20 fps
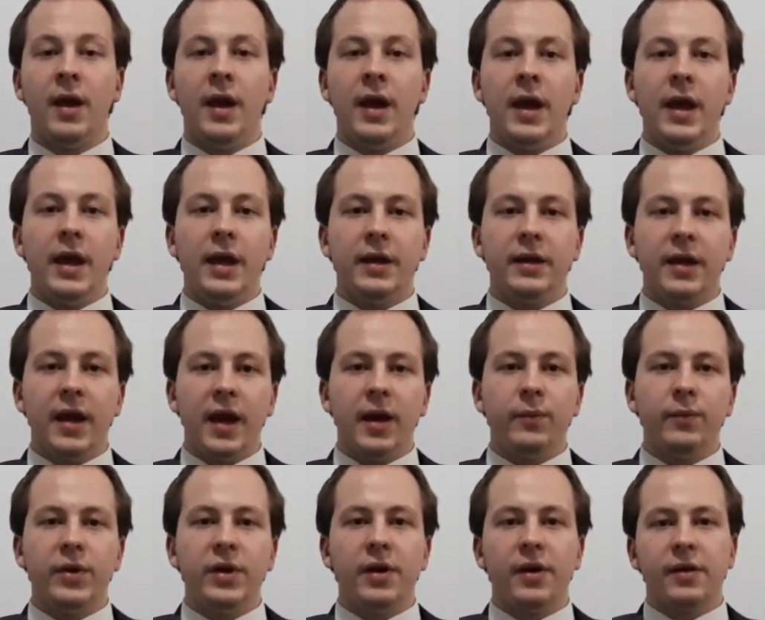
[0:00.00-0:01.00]
It can
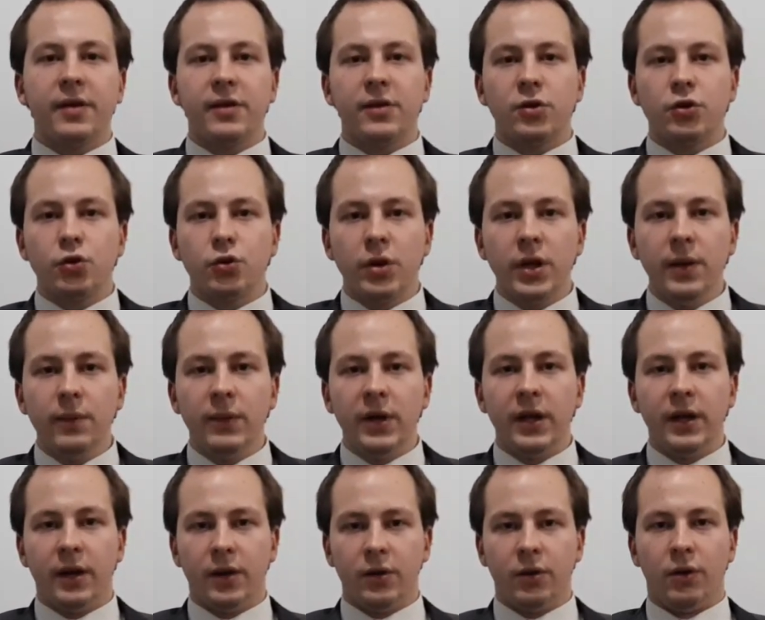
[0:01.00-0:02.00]
be
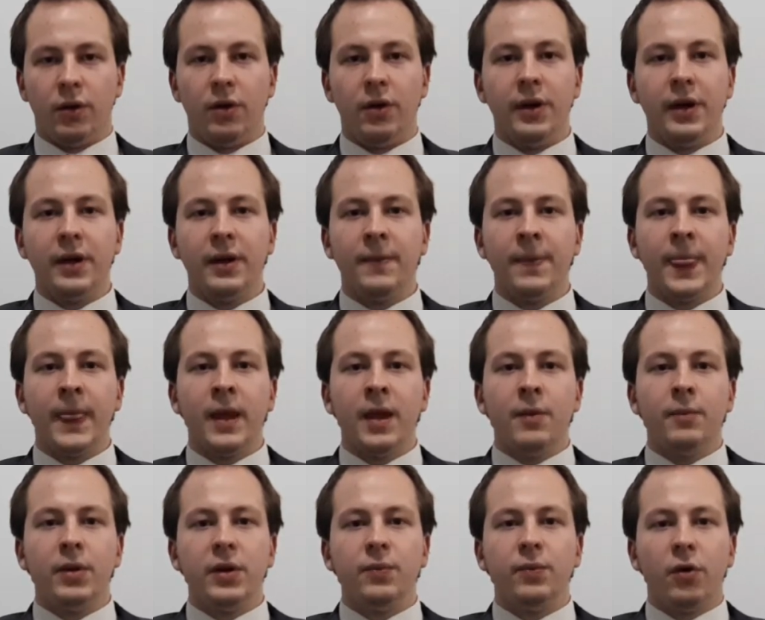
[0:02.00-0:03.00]
extremely annoying,
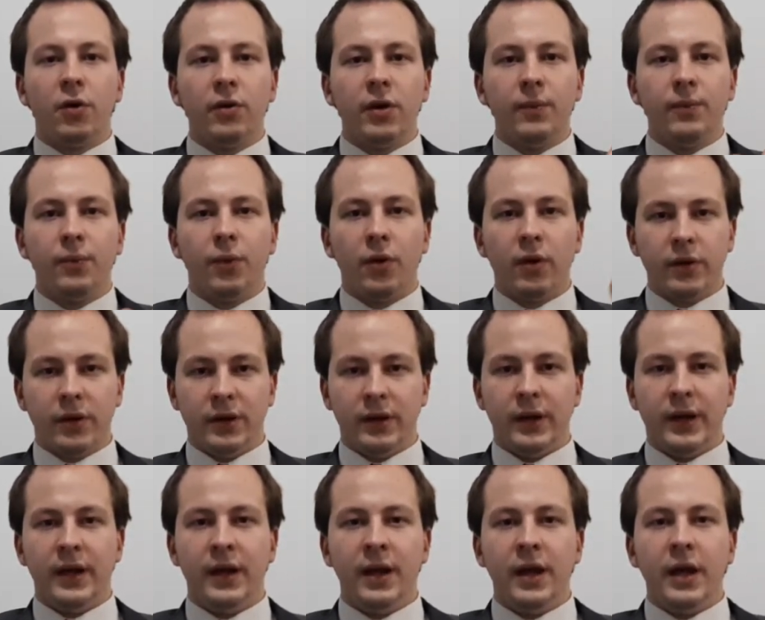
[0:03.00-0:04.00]
but more
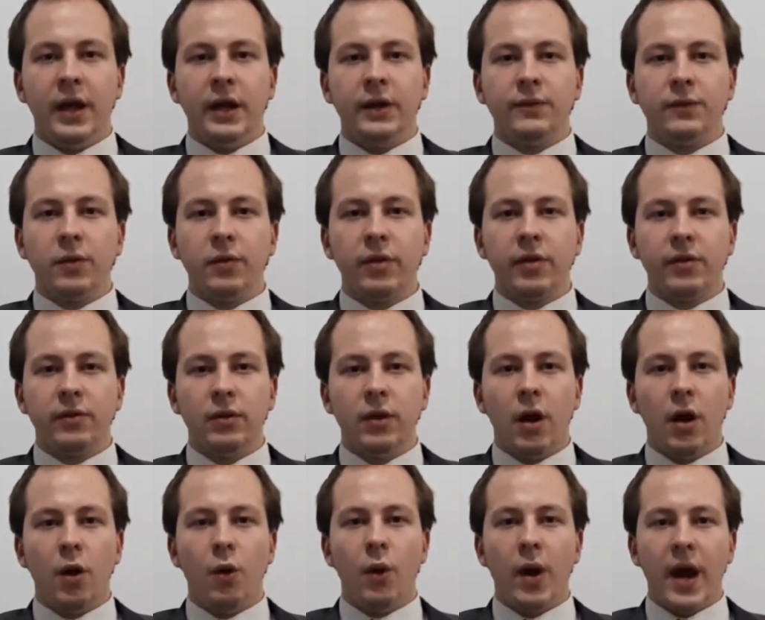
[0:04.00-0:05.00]
importantly, it will
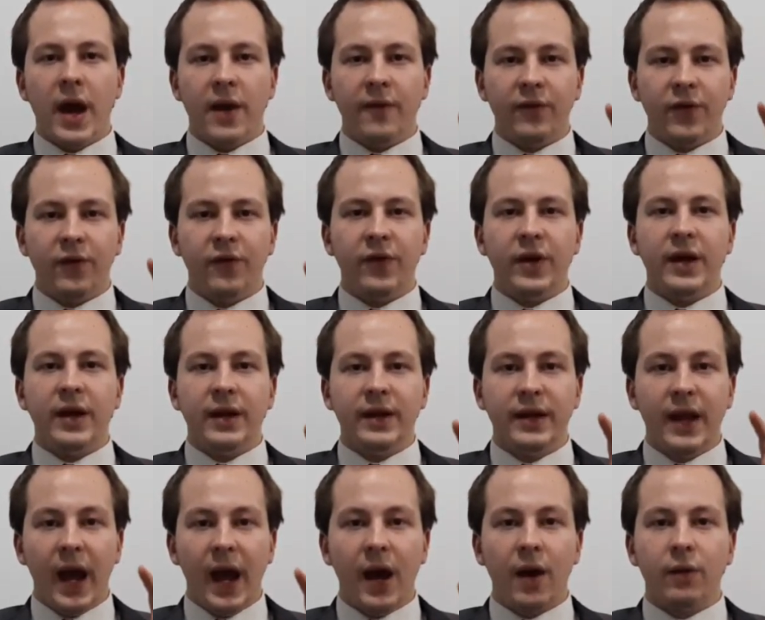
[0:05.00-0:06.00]
slow everything
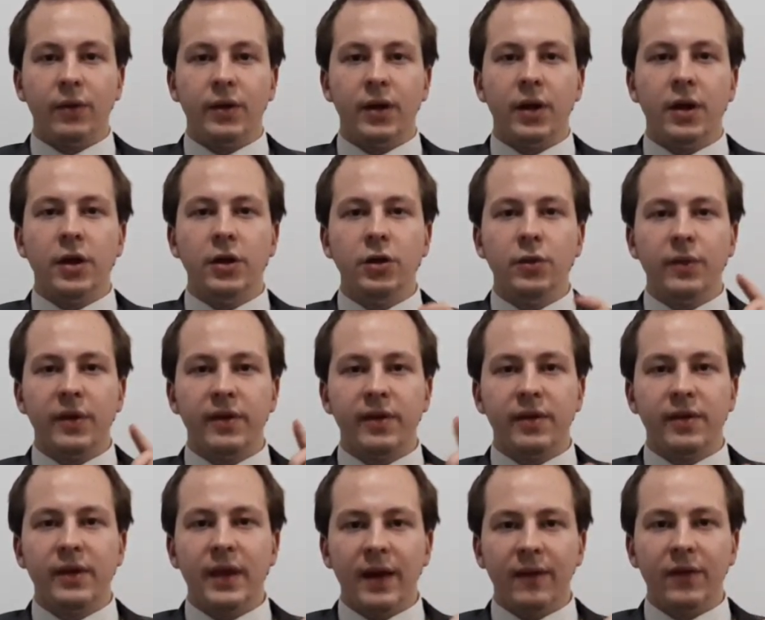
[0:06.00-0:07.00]
down. You
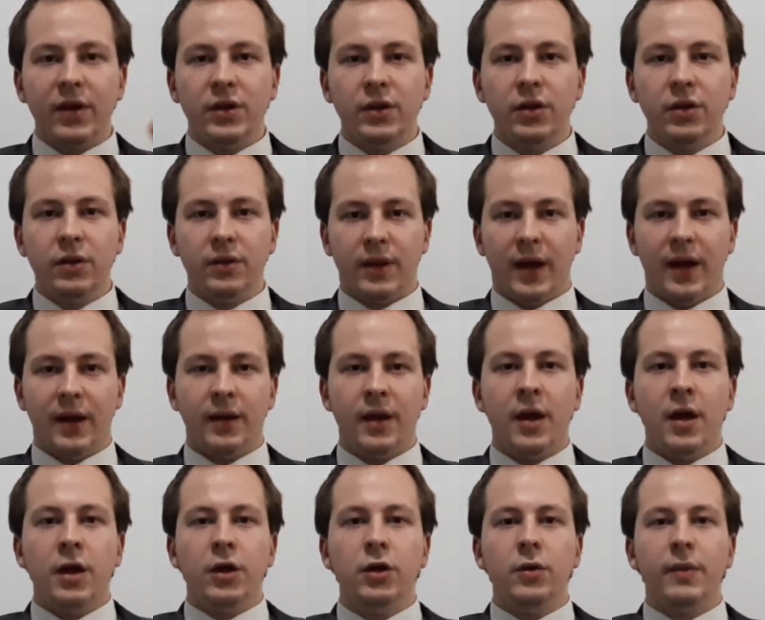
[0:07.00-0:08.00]
must never do that.
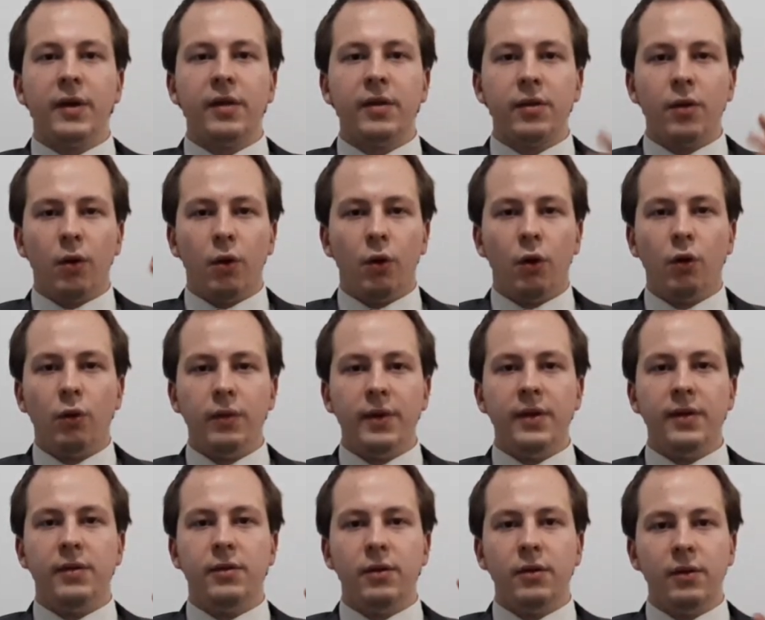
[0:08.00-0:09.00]
You must
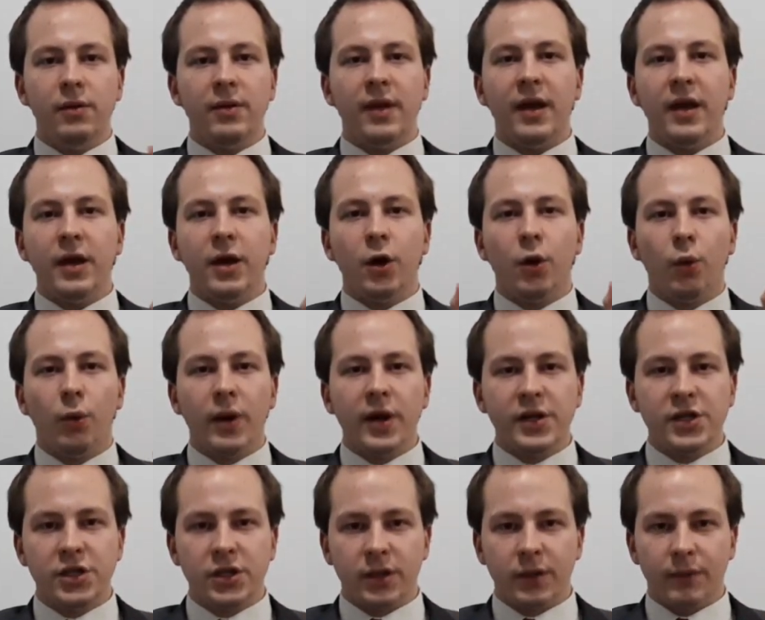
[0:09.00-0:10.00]
always use a
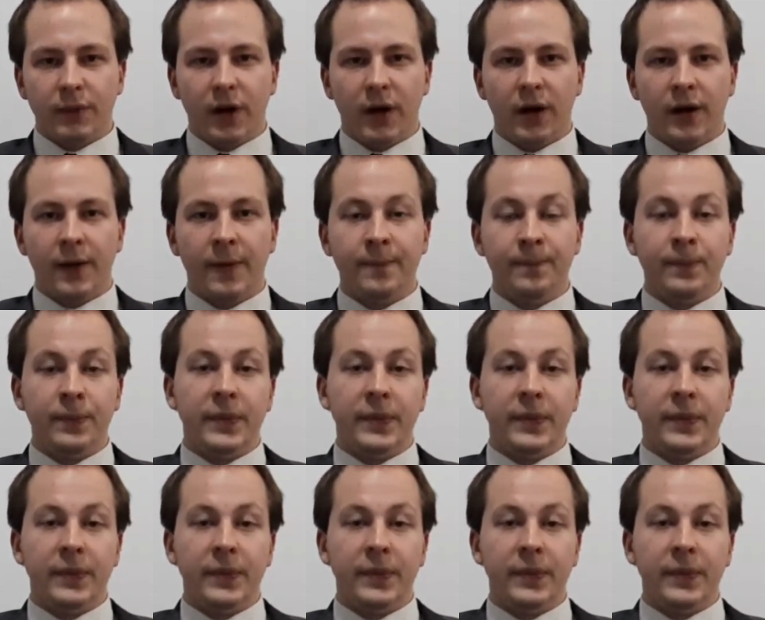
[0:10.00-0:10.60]
question mark.